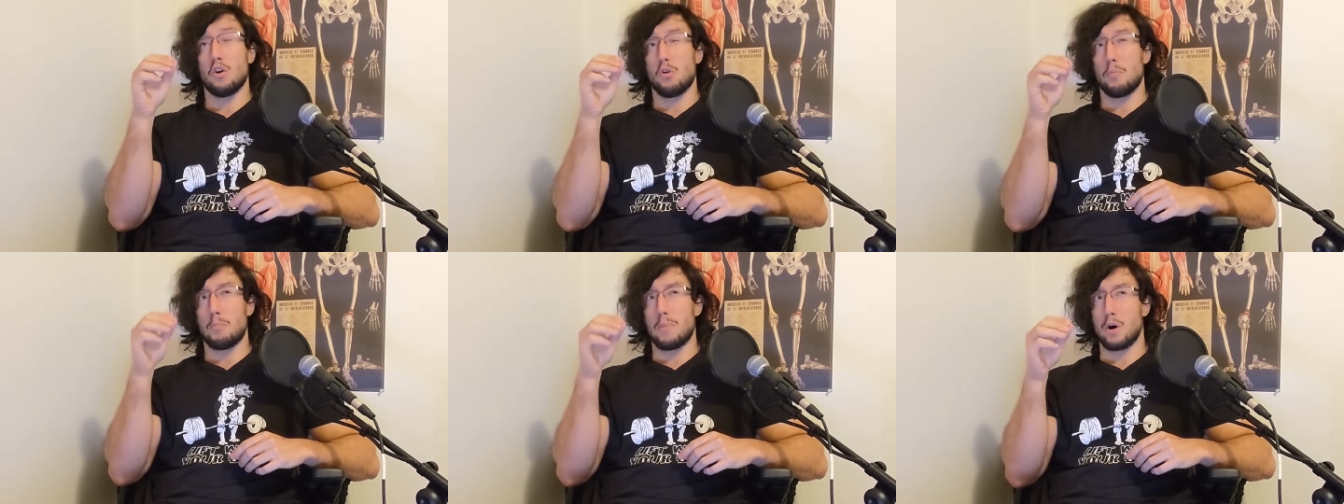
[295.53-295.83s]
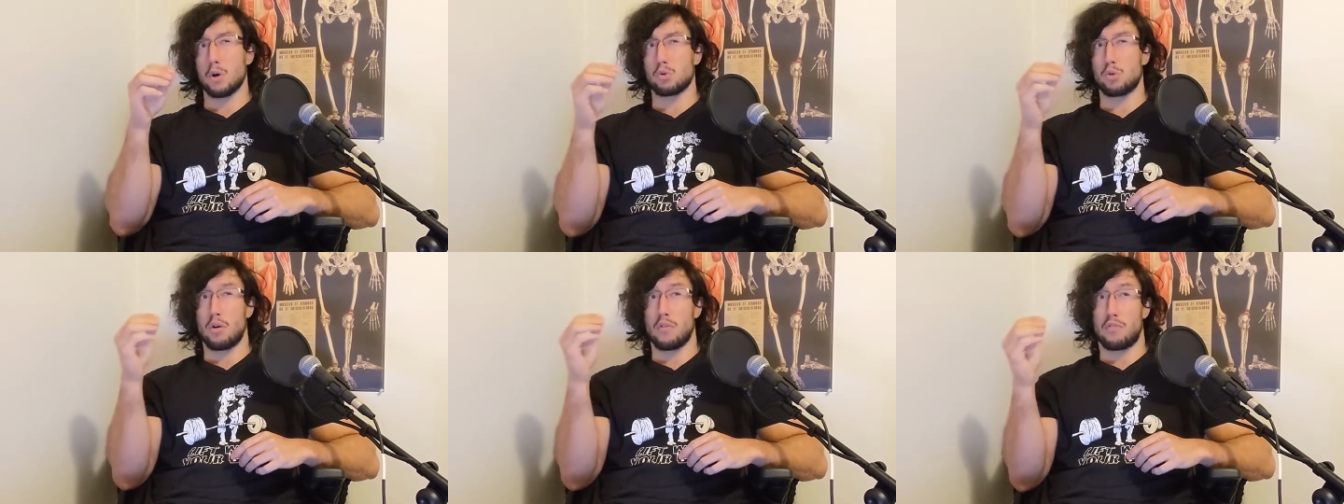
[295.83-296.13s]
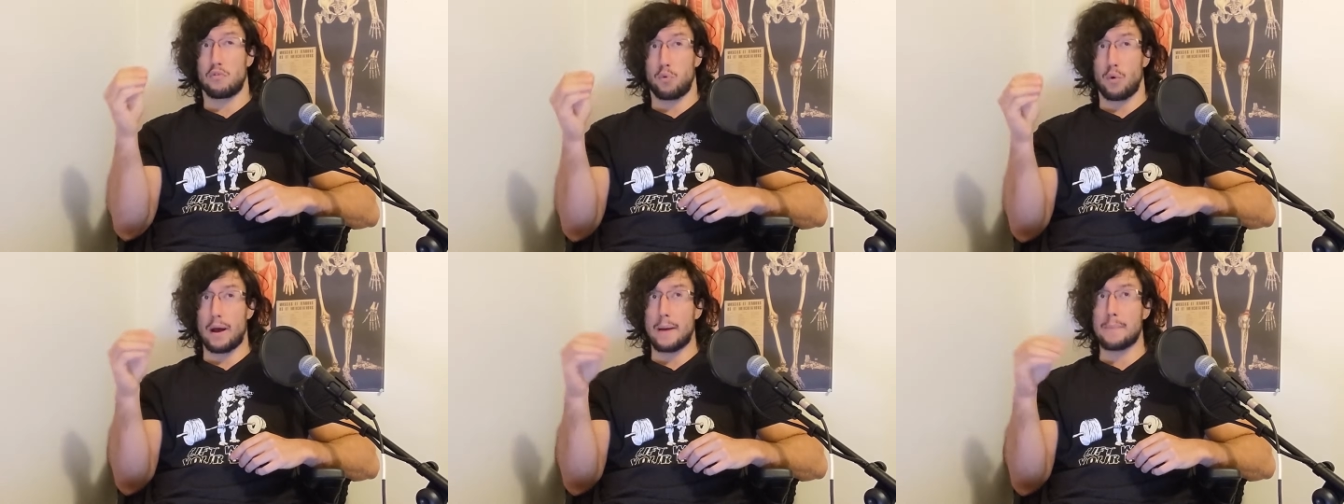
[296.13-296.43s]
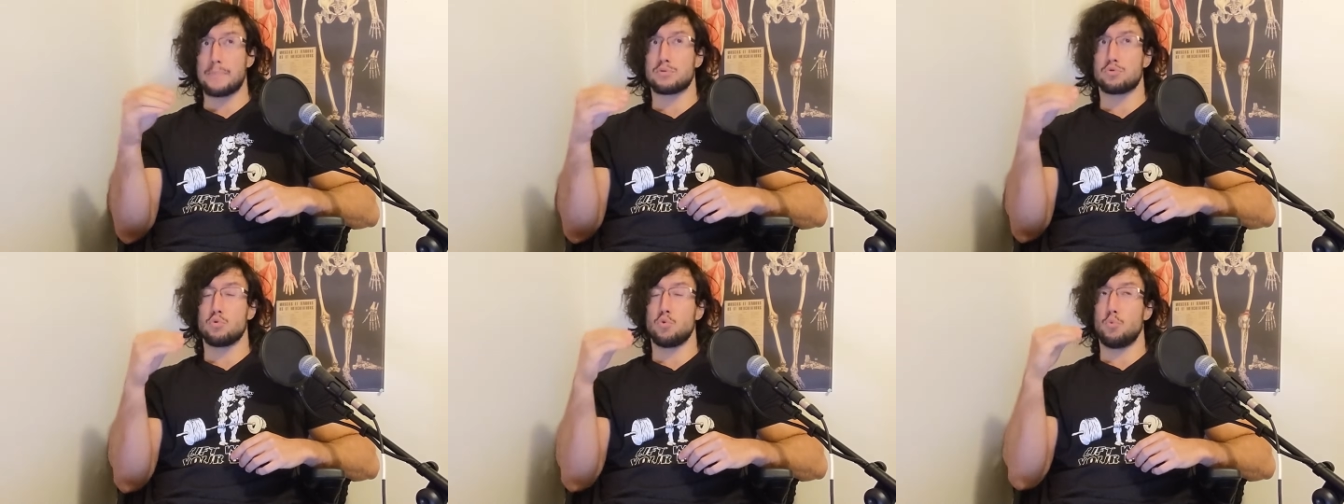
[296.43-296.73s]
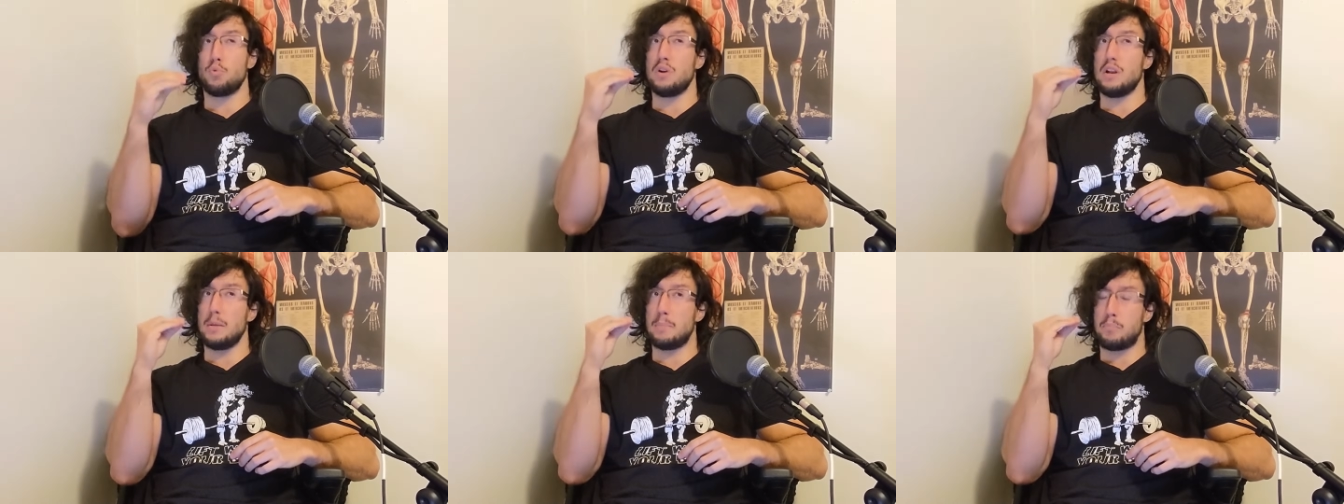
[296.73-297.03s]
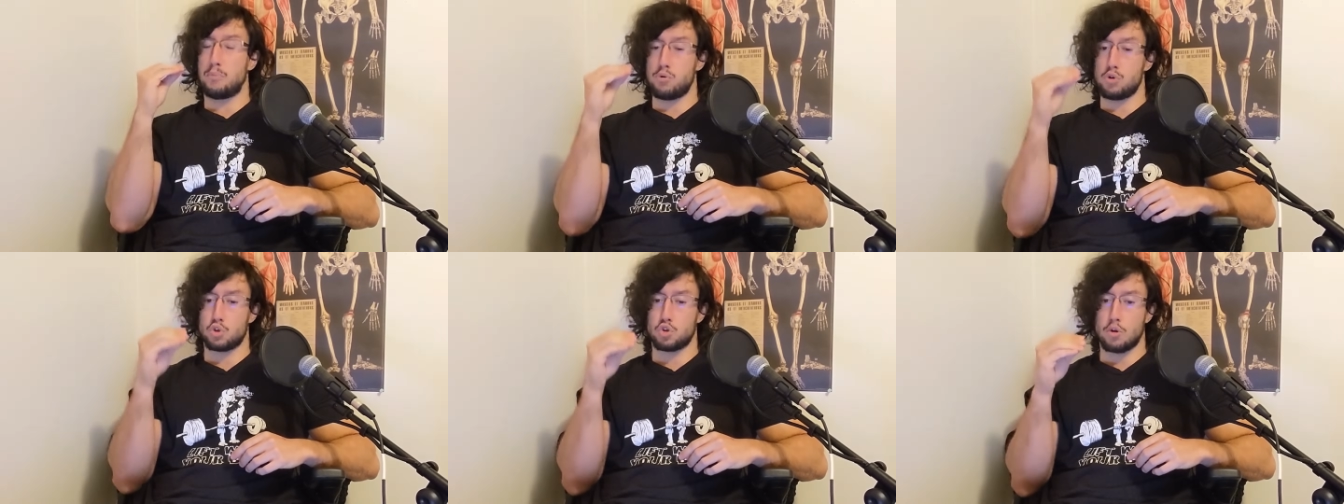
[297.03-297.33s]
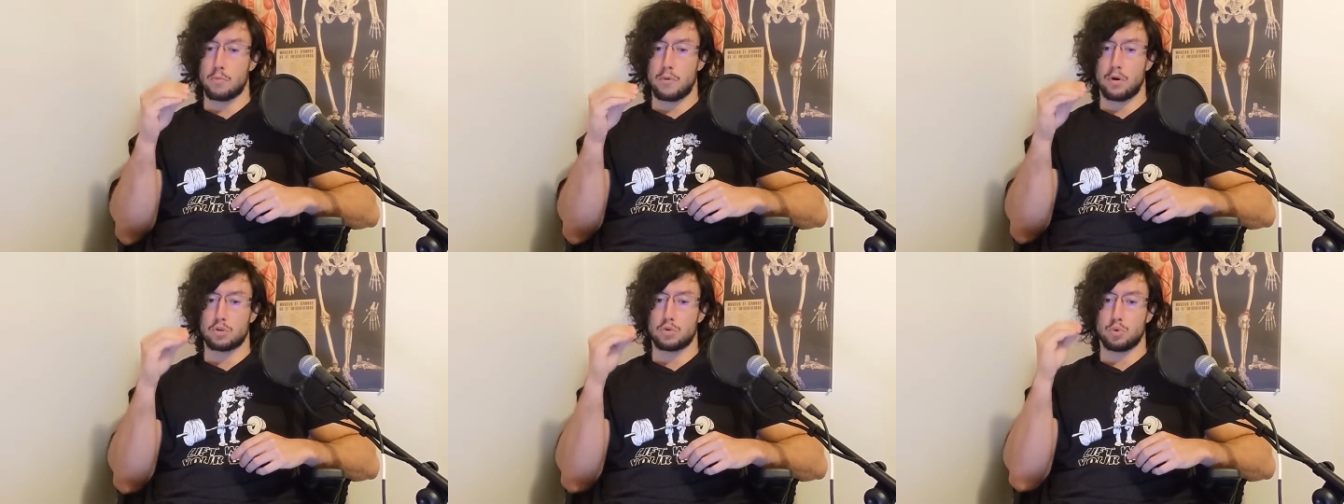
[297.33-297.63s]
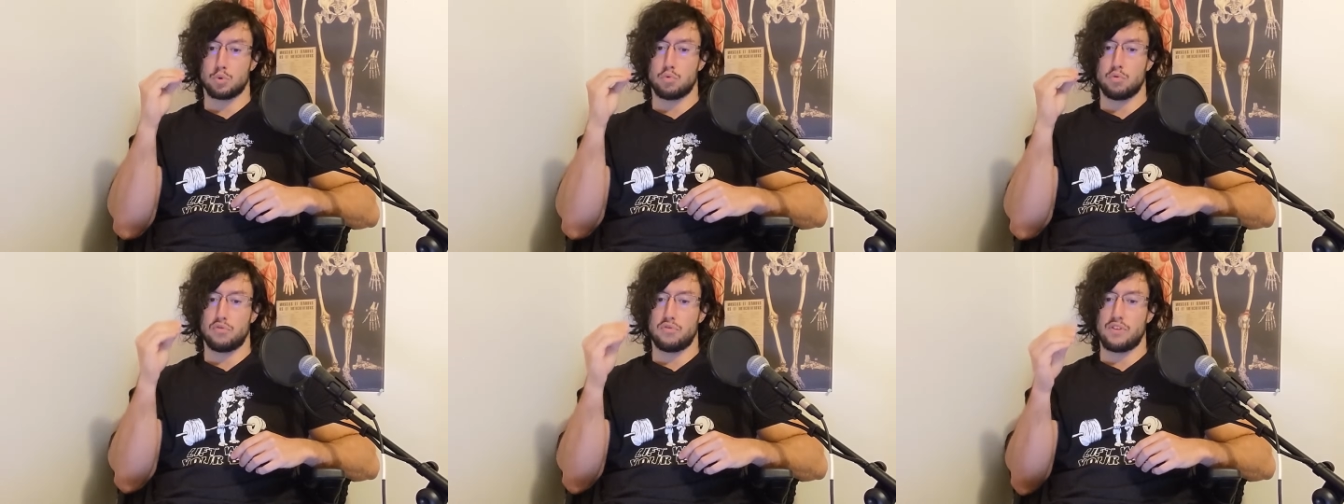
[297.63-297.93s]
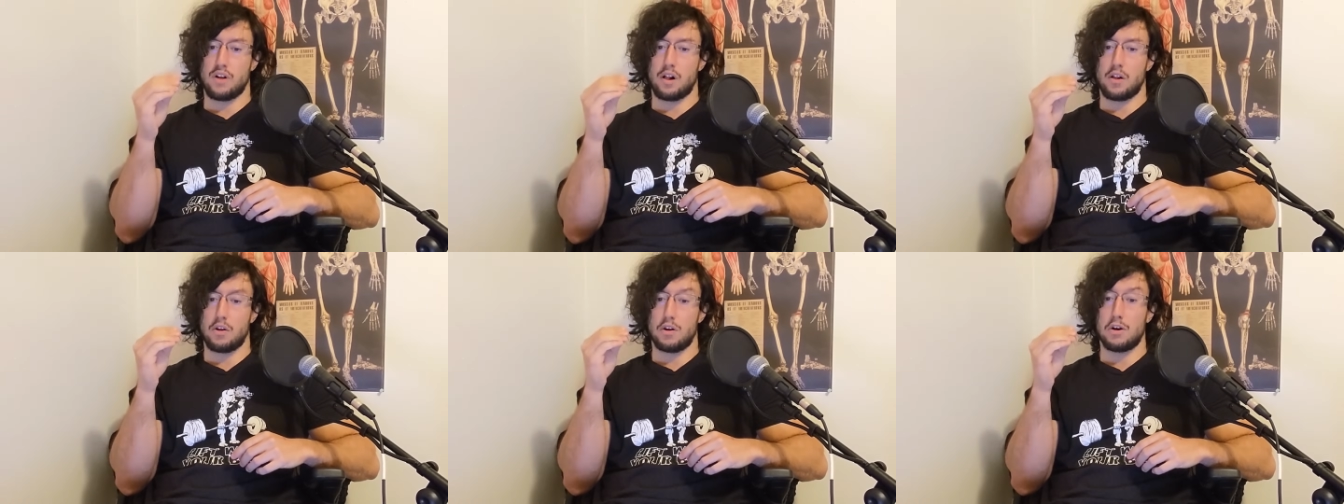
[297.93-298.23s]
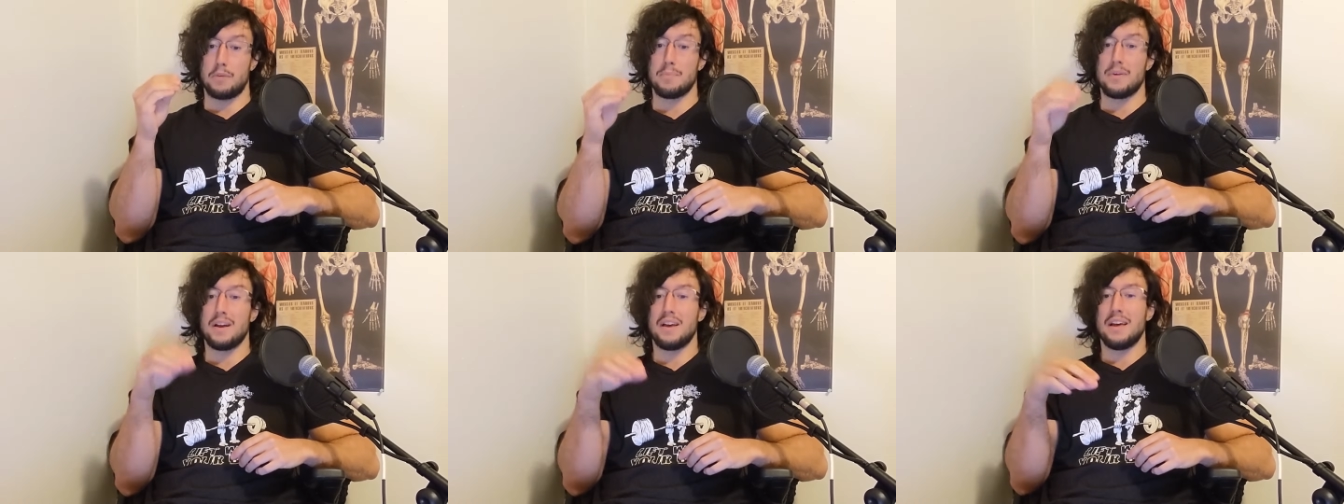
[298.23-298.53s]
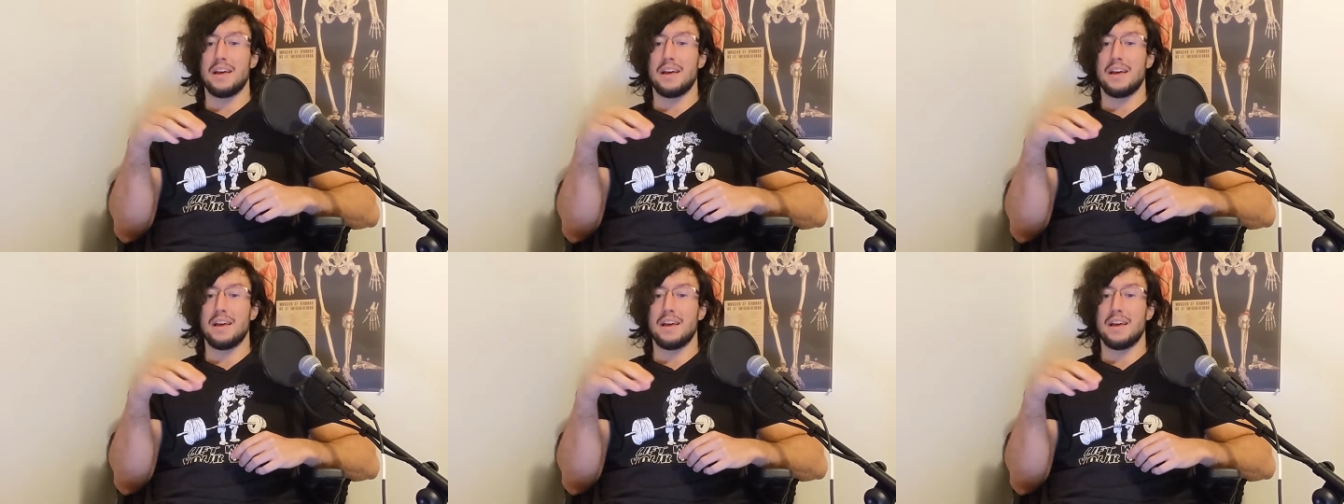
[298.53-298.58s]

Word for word: amount of reps to really push the muscle to failure.